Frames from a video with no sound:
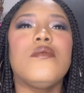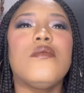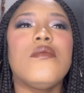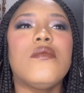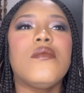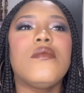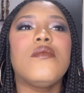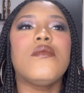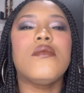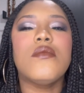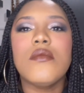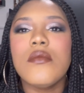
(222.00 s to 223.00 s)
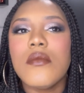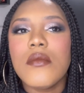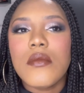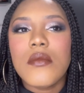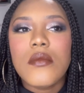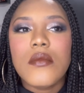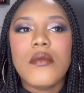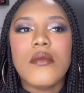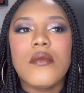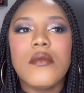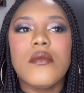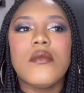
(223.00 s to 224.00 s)

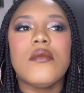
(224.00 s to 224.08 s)
(silence)